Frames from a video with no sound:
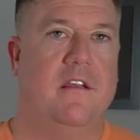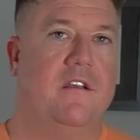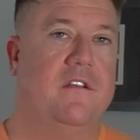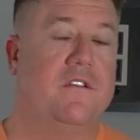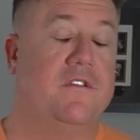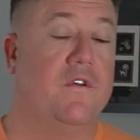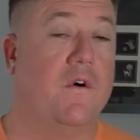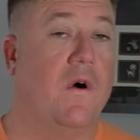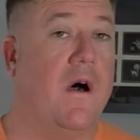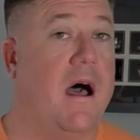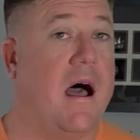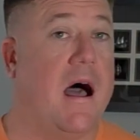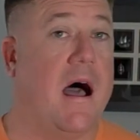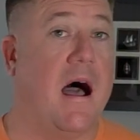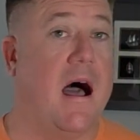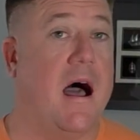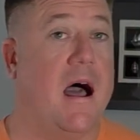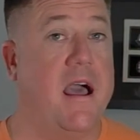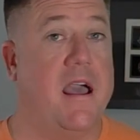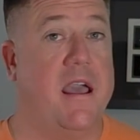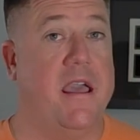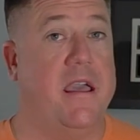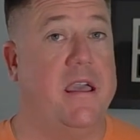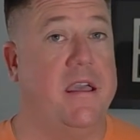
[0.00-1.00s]
So
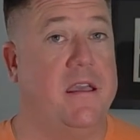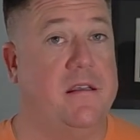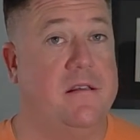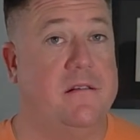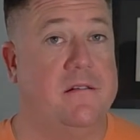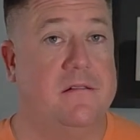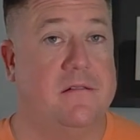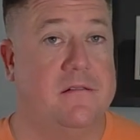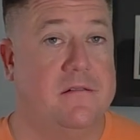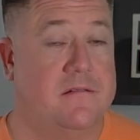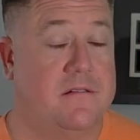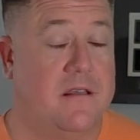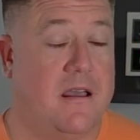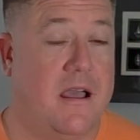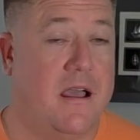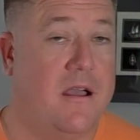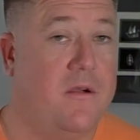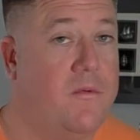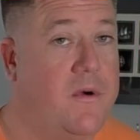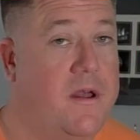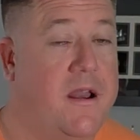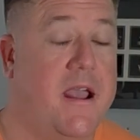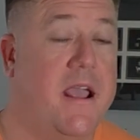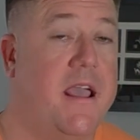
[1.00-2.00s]
I
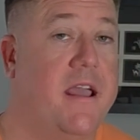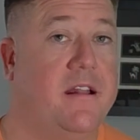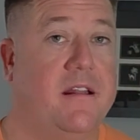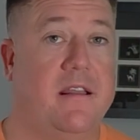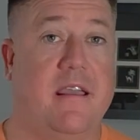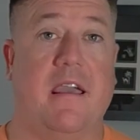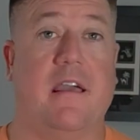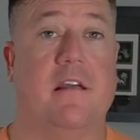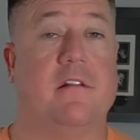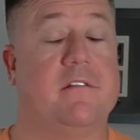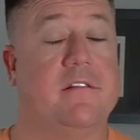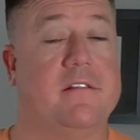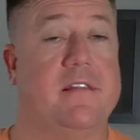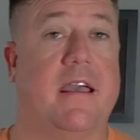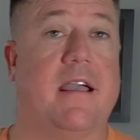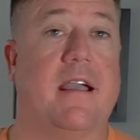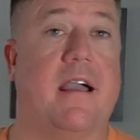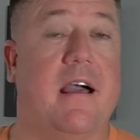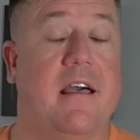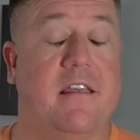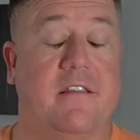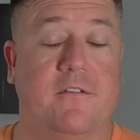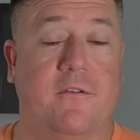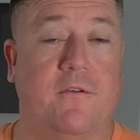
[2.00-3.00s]
went ahead and canceled that
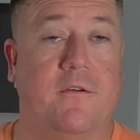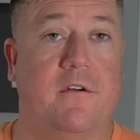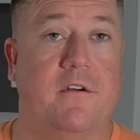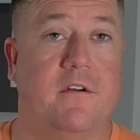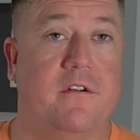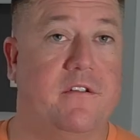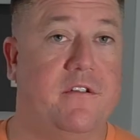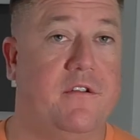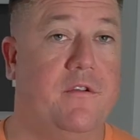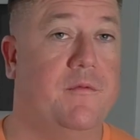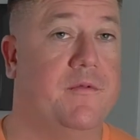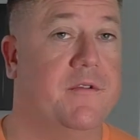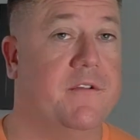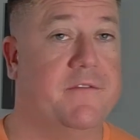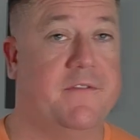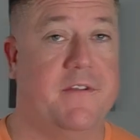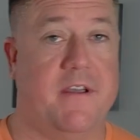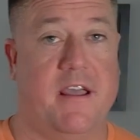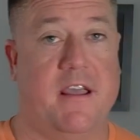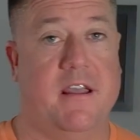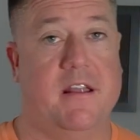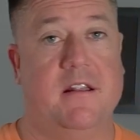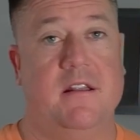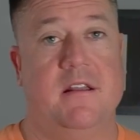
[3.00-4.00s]
guy's order to
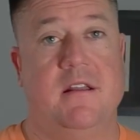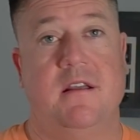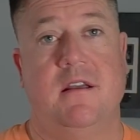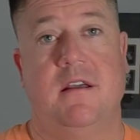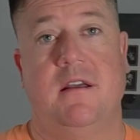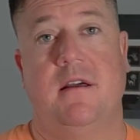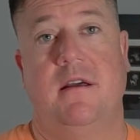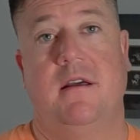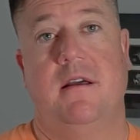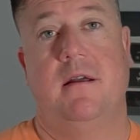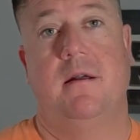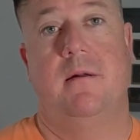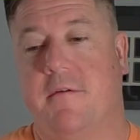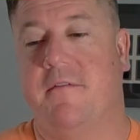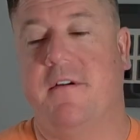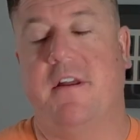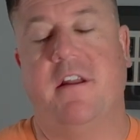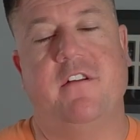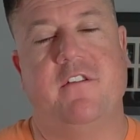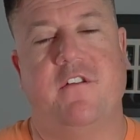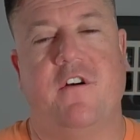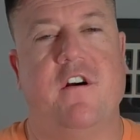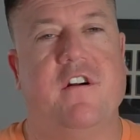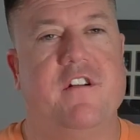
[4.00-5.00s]
prevent a
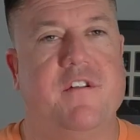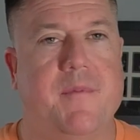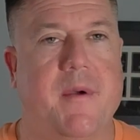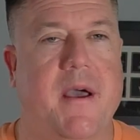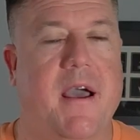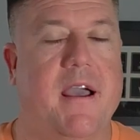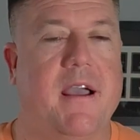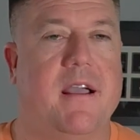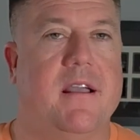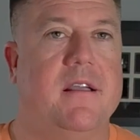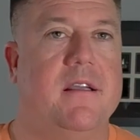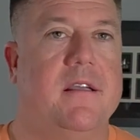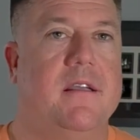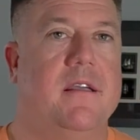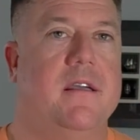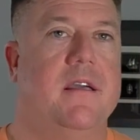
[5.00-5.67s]
chargeback.